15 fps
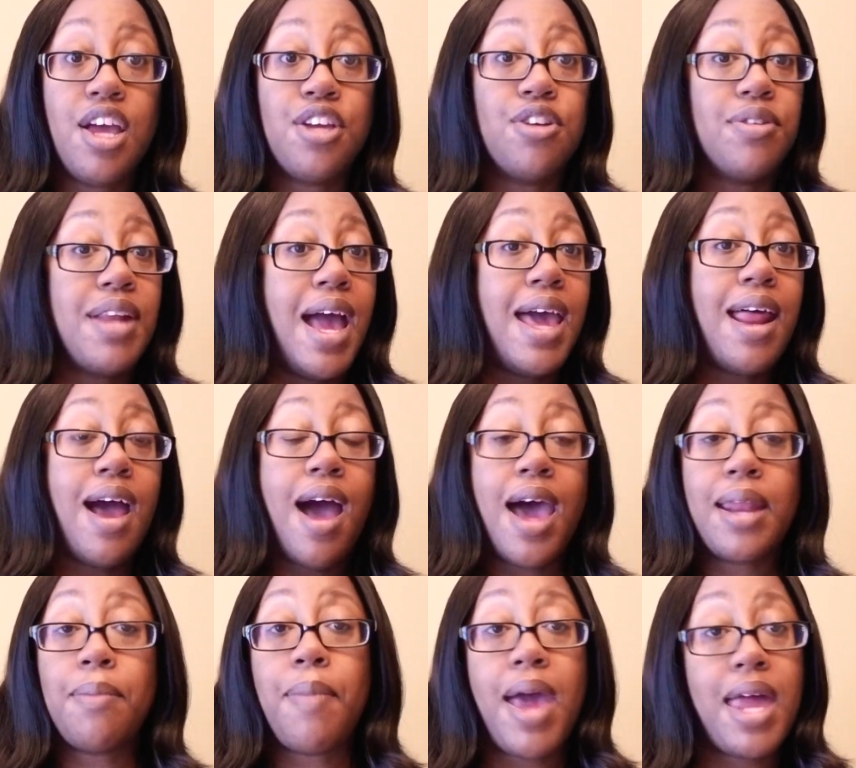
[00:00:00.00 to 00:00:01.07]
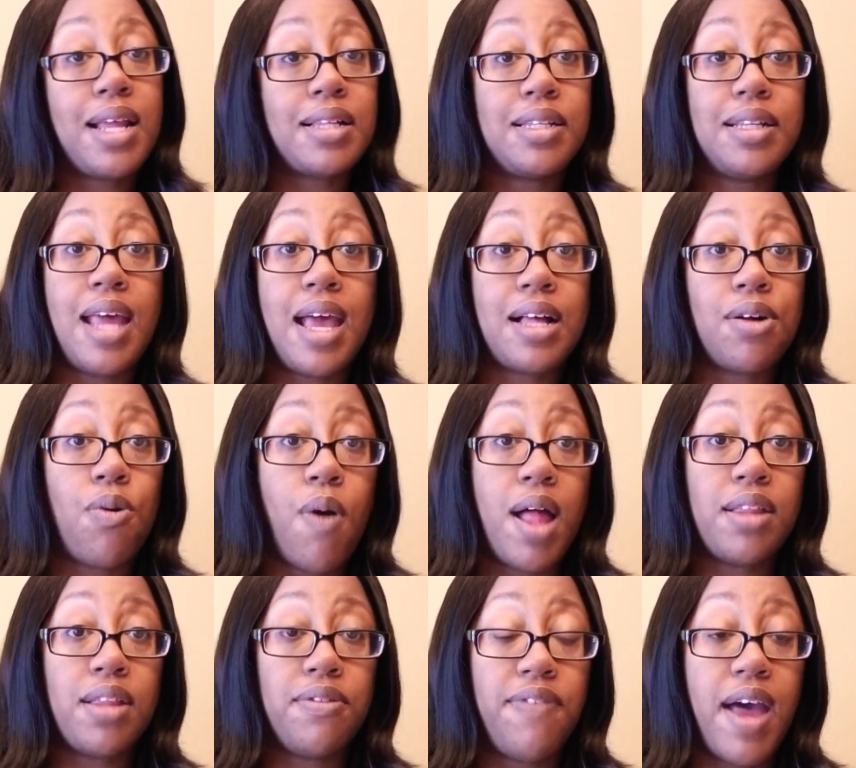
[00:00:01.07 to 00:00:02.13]
You're not automatically Naca
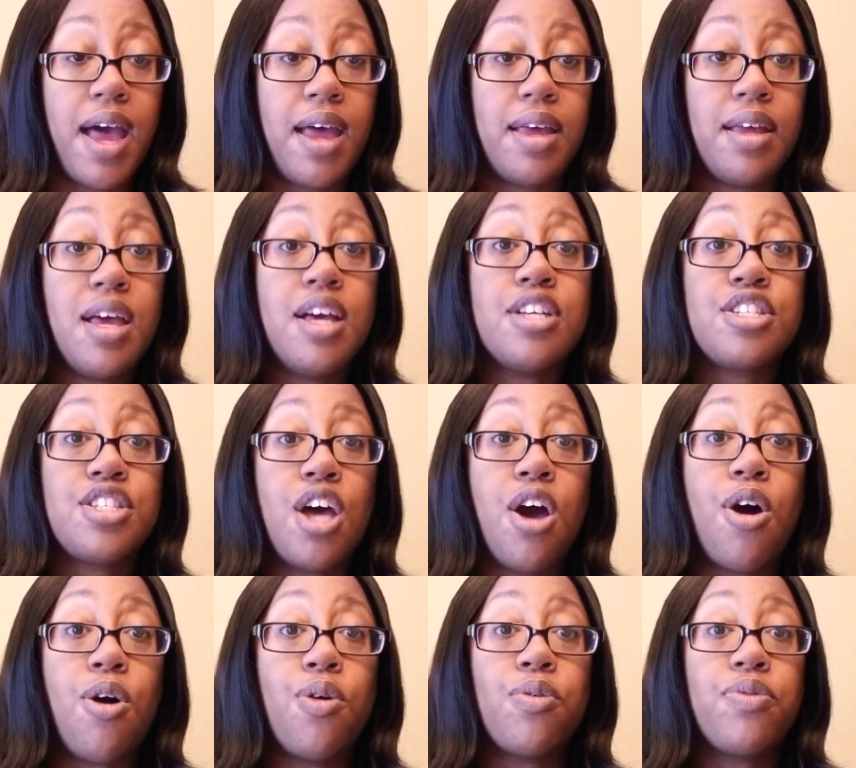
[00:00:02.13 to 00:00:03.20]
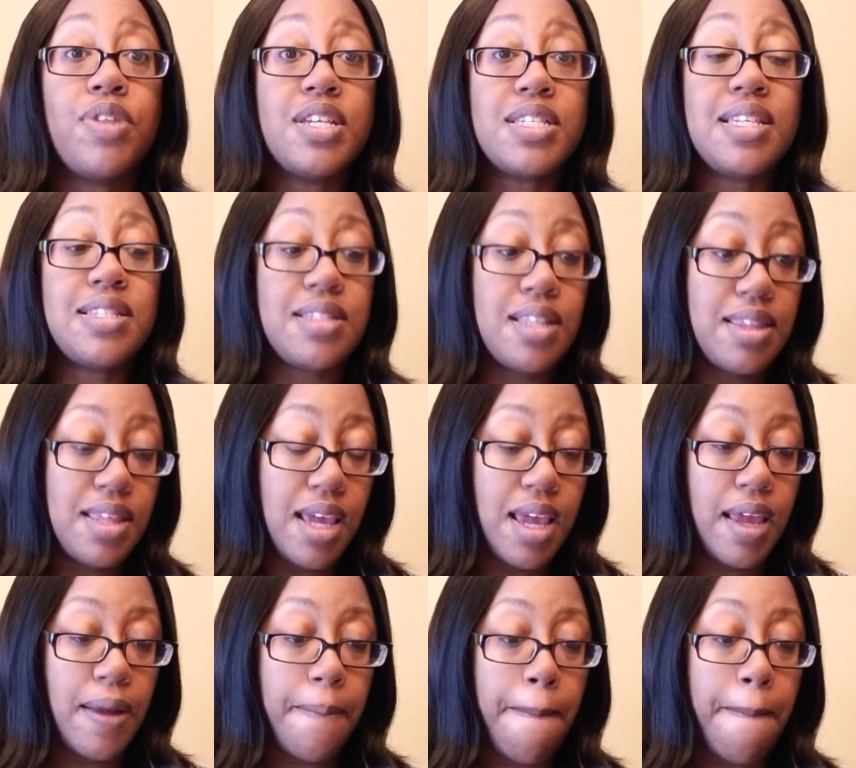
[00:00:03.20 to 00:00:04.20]
qualified. So this is the thing.